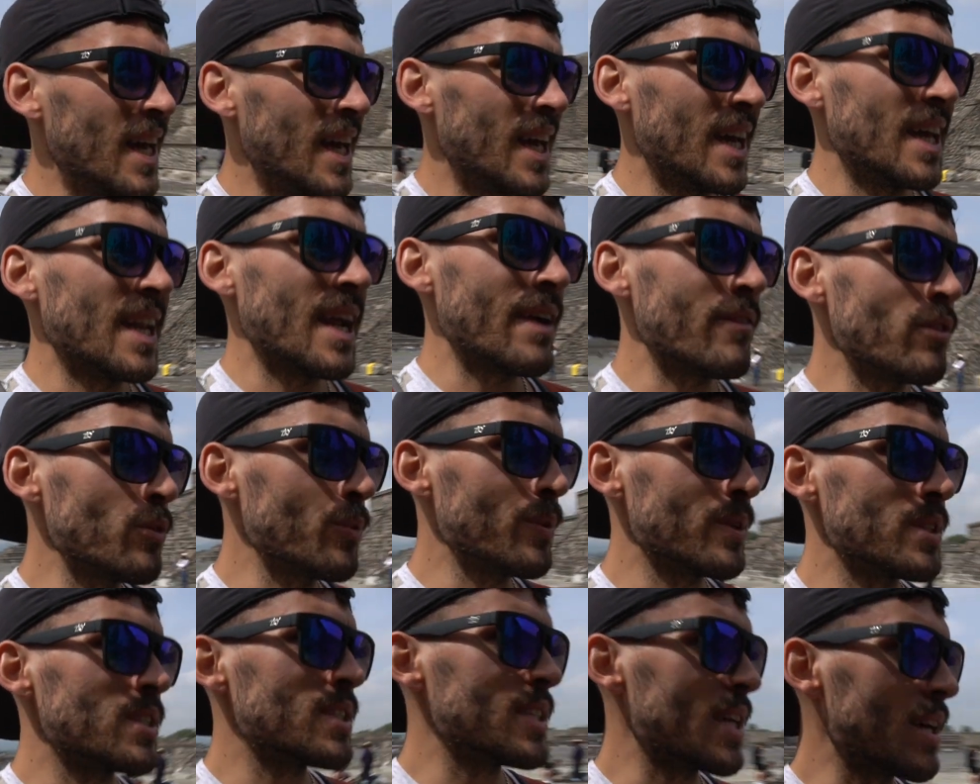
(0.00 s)
And
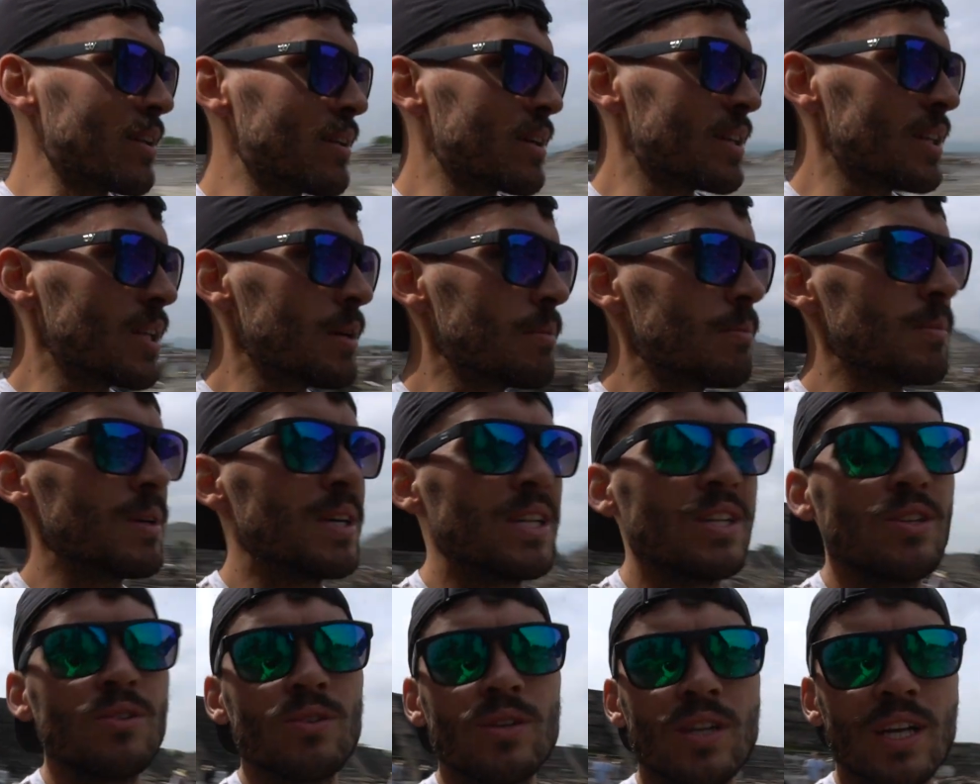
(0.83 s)
everyone's selling them,
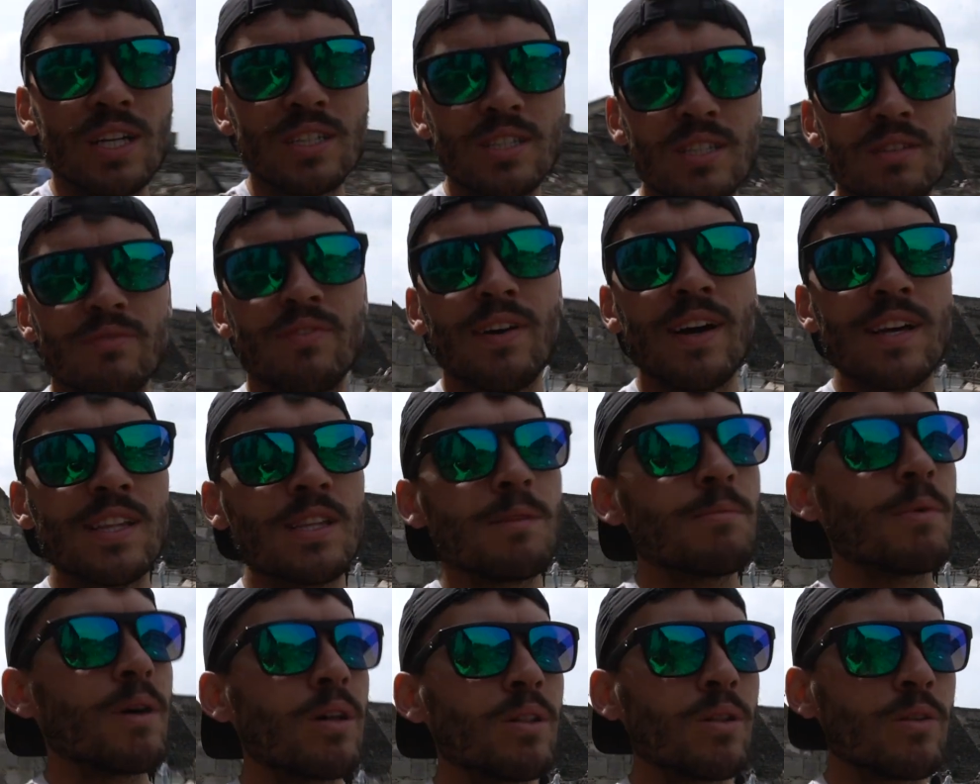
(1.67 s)
and you can actually find
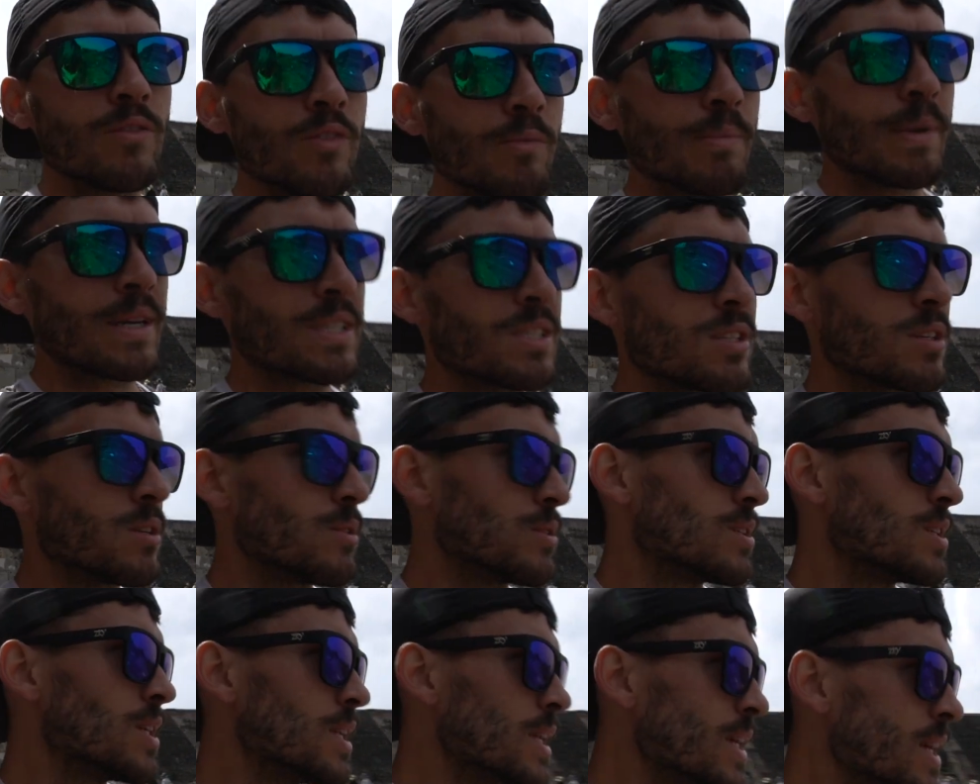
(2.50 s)
them all over Mexico
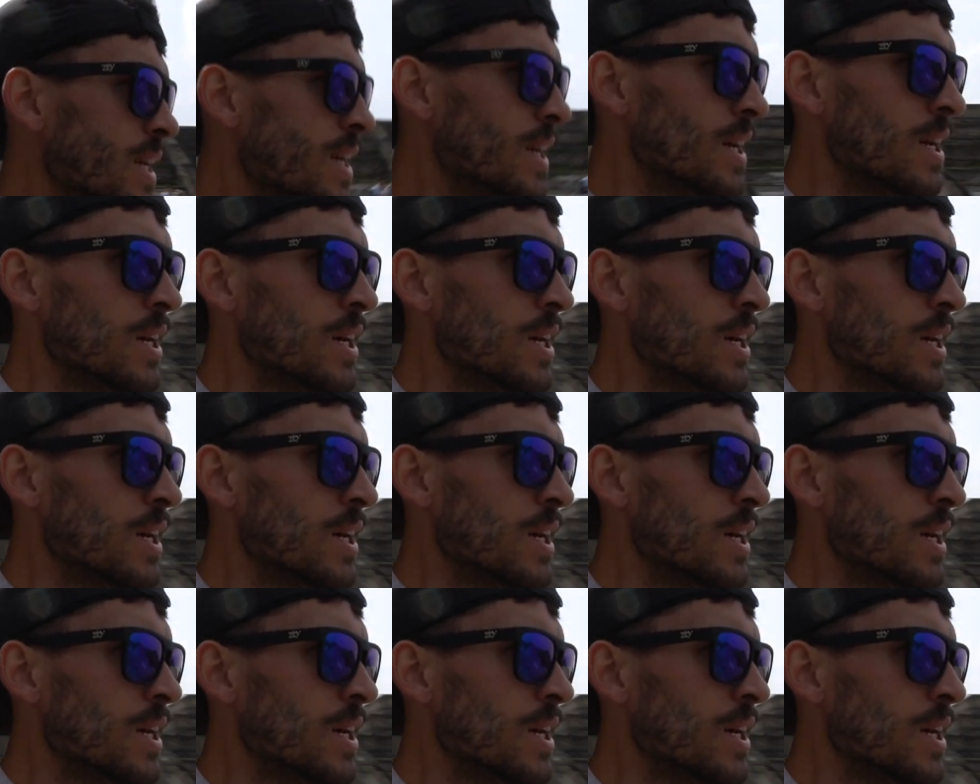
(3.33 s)
City.